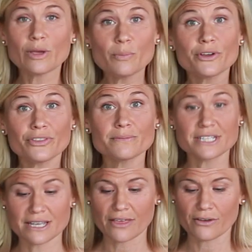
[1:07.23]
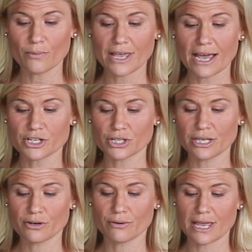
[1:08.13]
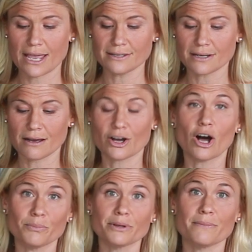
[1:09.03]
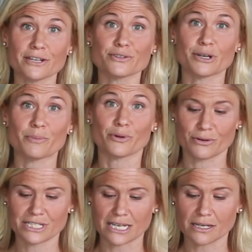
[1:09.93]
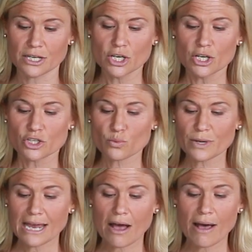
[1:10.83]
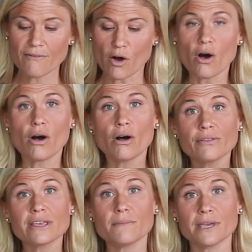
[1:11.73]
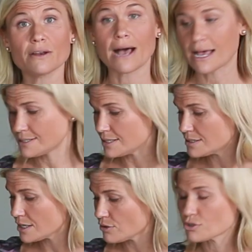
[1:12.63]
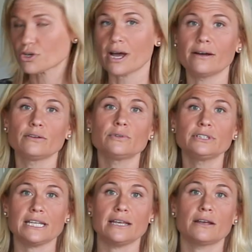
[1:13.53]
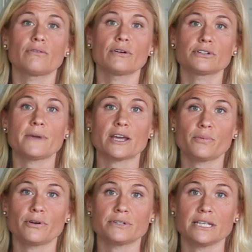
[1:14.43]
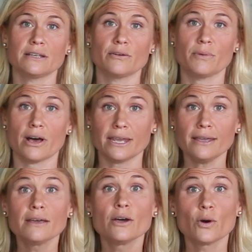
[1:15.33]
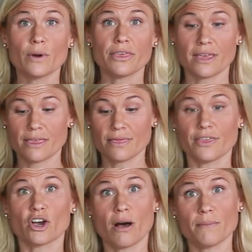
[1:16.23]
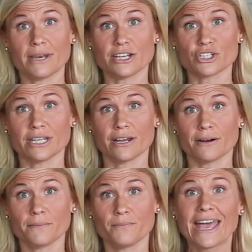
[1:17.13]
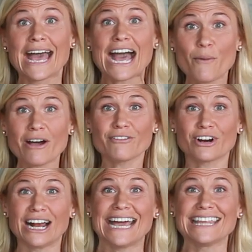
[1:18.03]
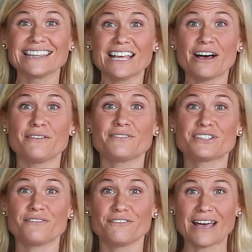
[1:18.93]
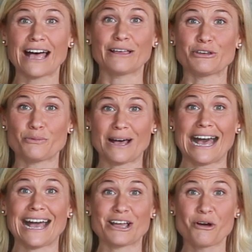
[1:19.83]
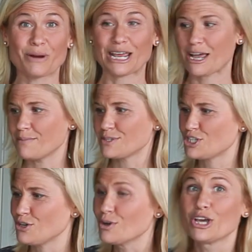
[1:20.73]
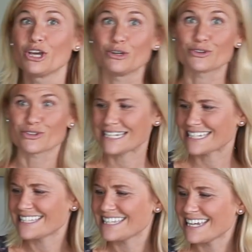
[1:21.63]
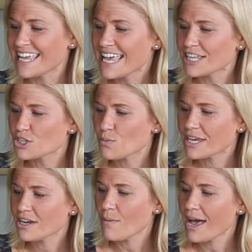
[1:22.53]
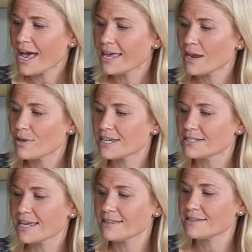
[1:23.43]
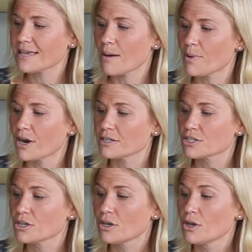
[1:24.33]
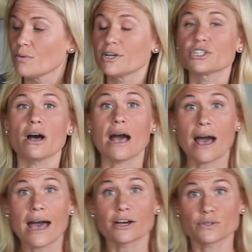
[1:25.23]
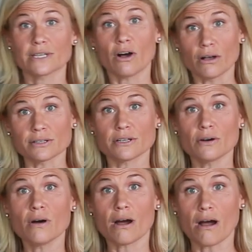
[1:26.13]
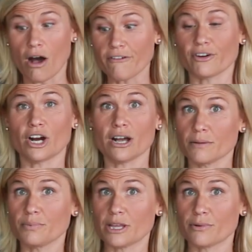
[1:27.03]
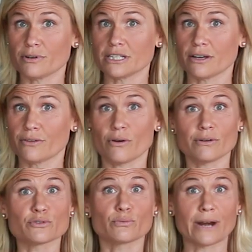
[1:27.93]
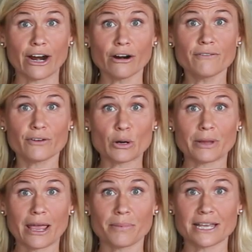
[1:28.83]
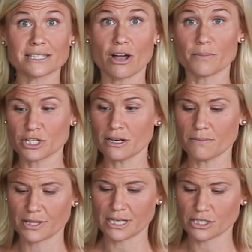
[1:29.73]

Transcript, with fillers: we put them together, we actually create a complementary protein. So we now have all the amino acids that your child will need in order to make a protein in their body within the combination here. However, I love to value pack when it comes to nutrient density. And so we can go ahead and we can take these hemp hearts, which actually also offer a complete protein on their own. It's rare for a plant-based option, but they